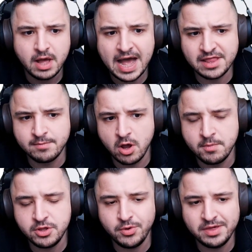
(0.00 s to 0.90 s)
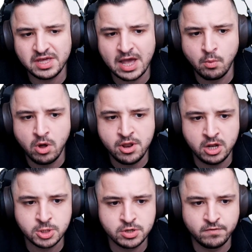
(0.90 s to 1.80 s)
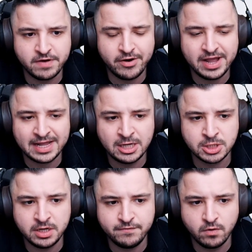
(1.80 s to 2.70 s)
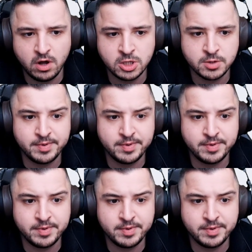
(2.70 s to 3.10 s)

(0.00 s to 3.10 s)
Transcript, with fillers: At the moment, you either get 100 or very occasionally 400,